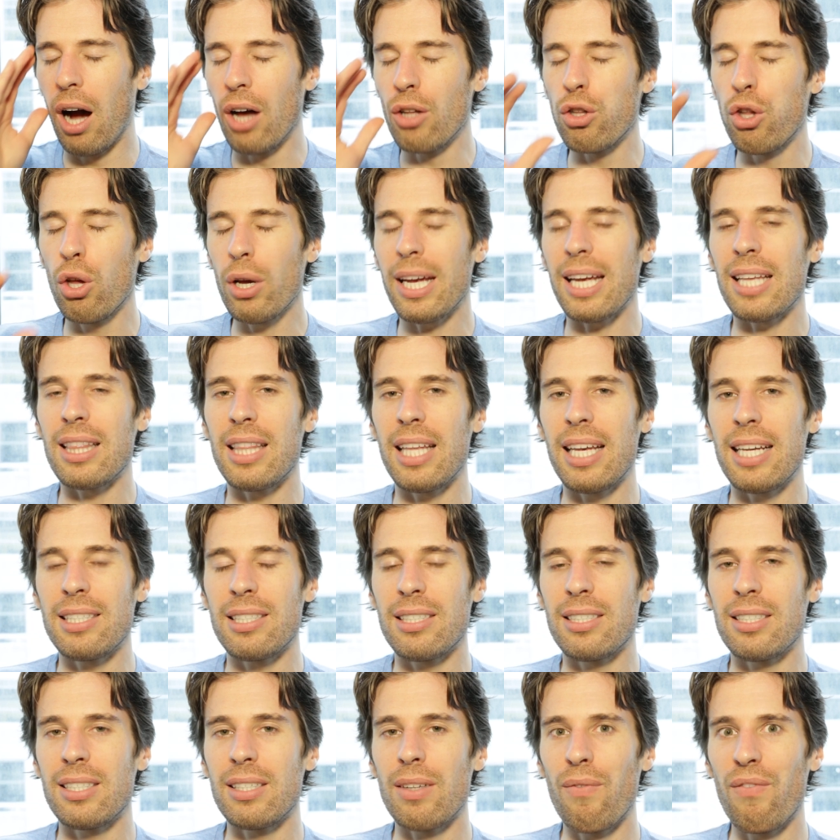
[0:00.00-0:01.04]
look at
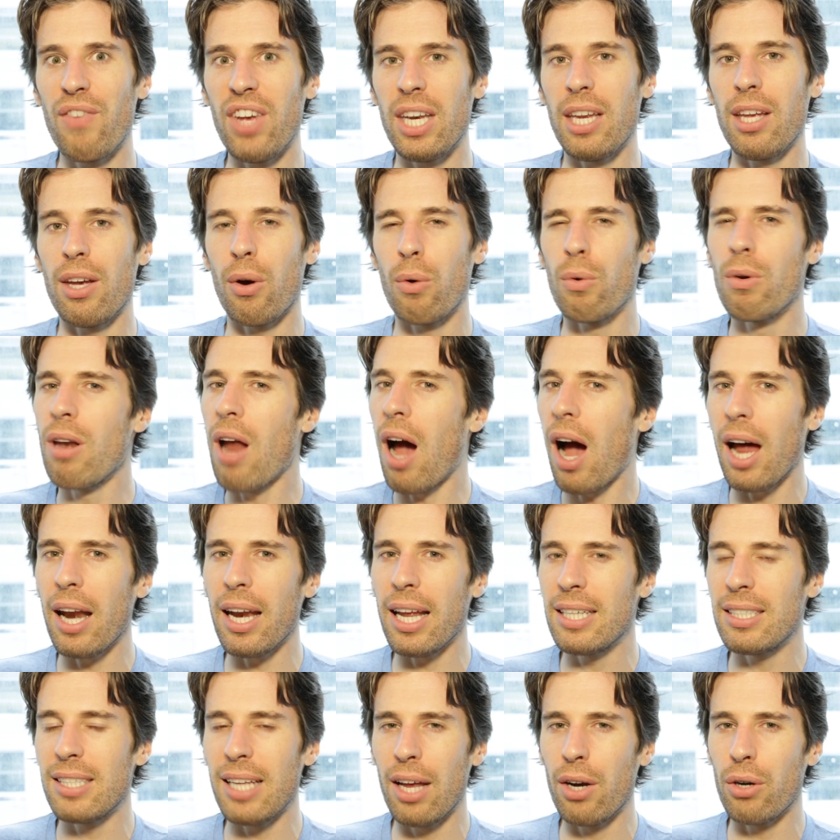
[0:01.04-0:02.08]
this video,
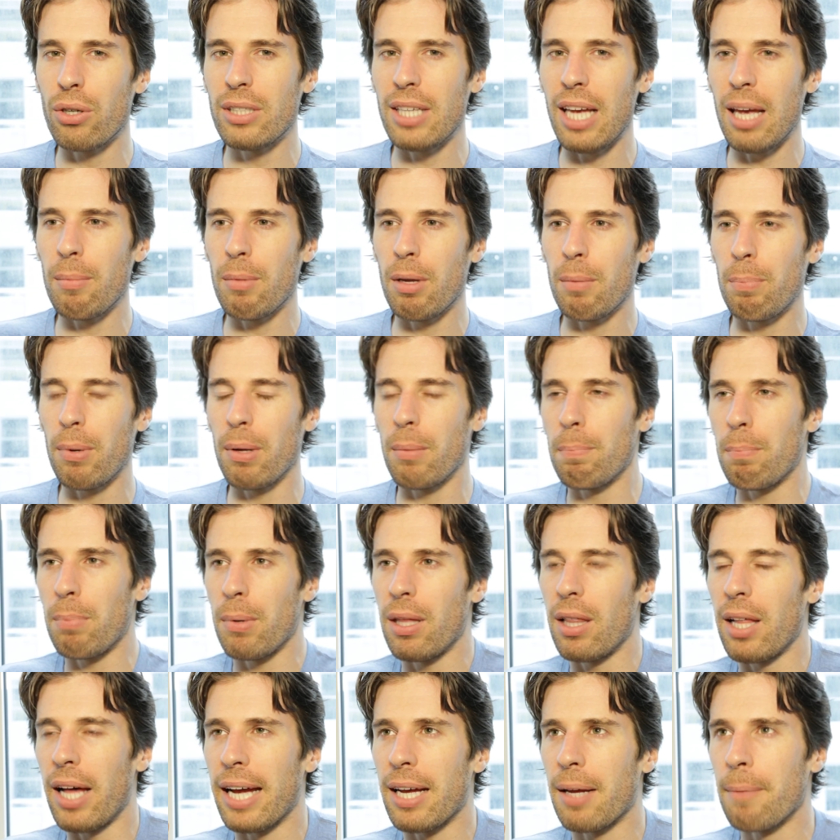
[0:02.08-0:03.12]
not as entertainment, but
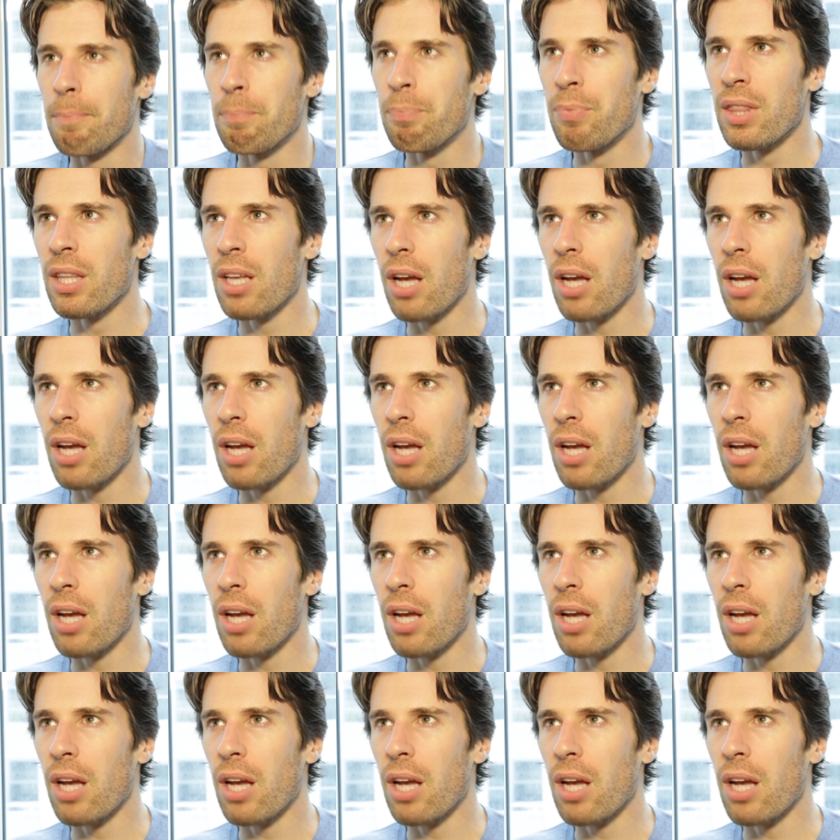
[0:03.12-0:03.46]
be like,